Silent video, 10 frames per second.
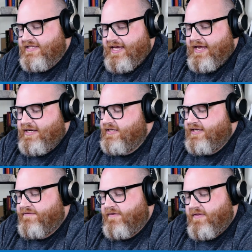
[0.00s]
see that any
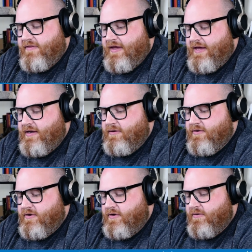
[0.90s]
different than,
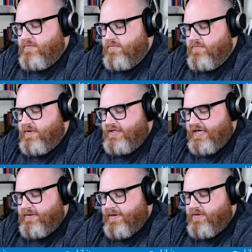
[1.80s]
you know, I
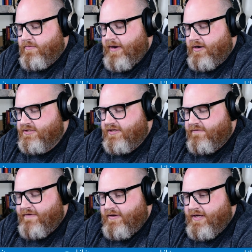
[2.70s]
talked about the Writers
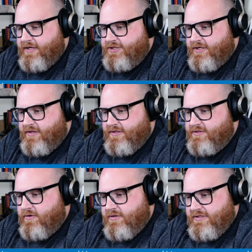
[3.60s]
Guild Foundation and this
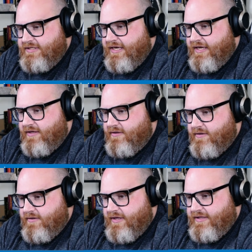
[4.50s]
golden ticket
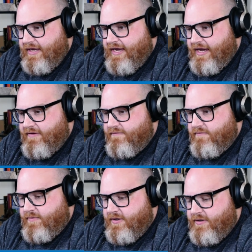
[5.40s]
that they have,
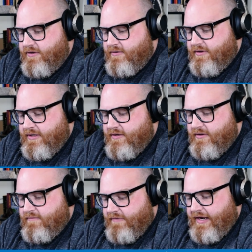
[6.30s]
where you get
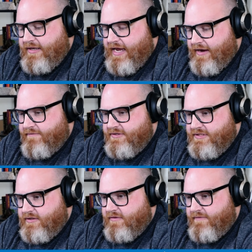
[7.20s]
invited to every
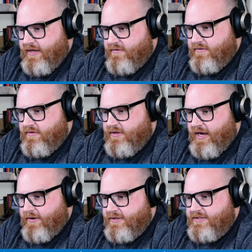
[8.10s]
single event,
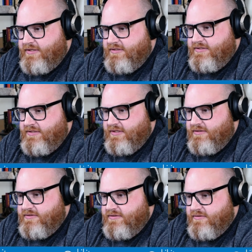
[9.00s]
guaranteed
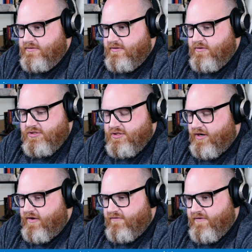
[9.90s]
seats. You just
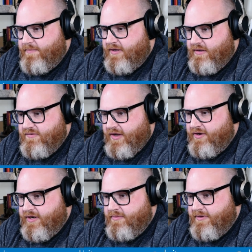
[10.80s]
RSVP to say
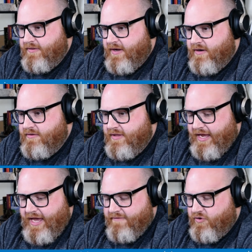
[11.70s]
you're going to be there. They
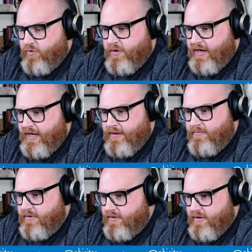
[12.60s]
have your
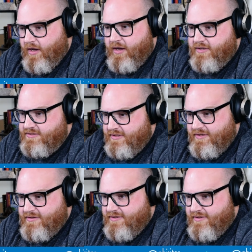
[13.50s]
name on a
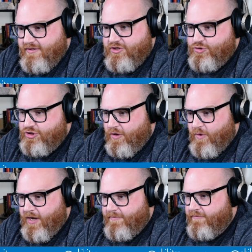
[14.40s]
seat. You show
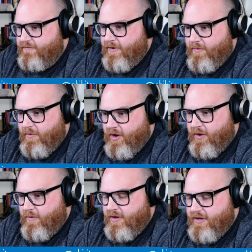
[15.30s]
up front
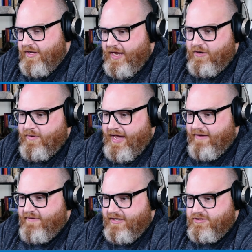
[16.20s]
row and you
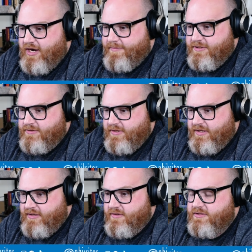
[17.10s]
have extra
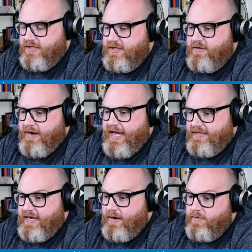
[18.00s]
opportunity to
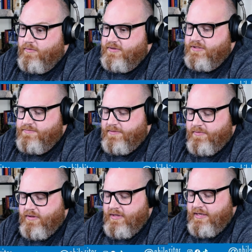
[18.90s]
interact and network with these
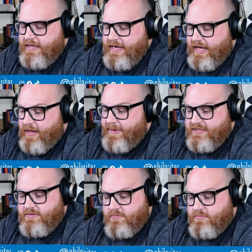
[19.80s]
people. And I
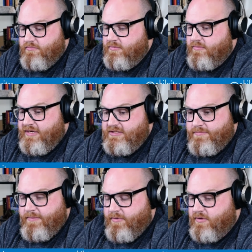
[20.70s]
met some amazing
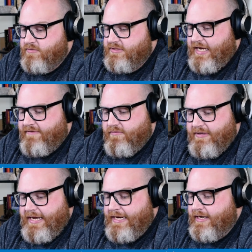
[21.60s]
people. There was a guy from
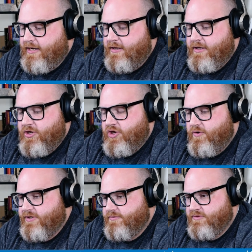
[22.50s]
Canada
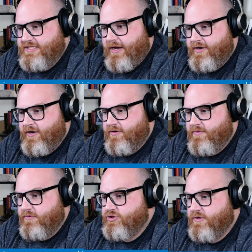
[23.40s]
who was down here.
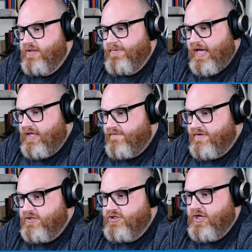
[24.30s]
They were shooting the pilot of
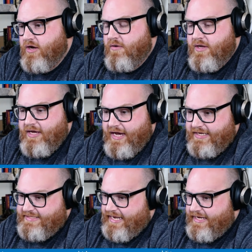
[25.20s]
his show. I
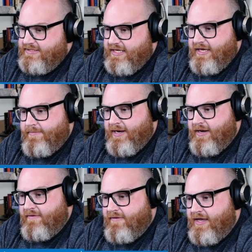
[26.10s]
sat next to him at
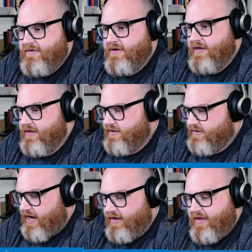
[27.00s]
an event,
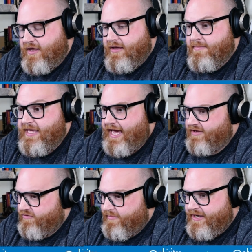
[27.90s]
talked to him. He
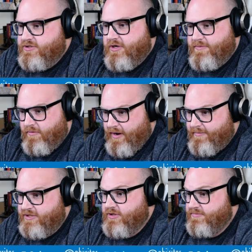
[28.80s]
asked for my script. He read
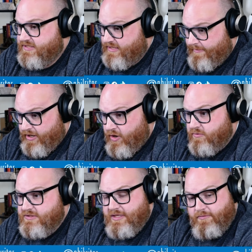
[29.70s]
my script. He sent me
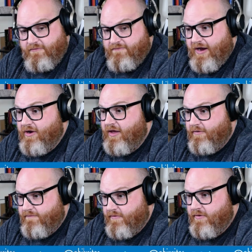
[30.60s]
notes that were very
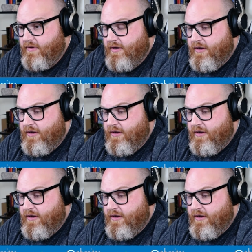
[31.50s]
helpful.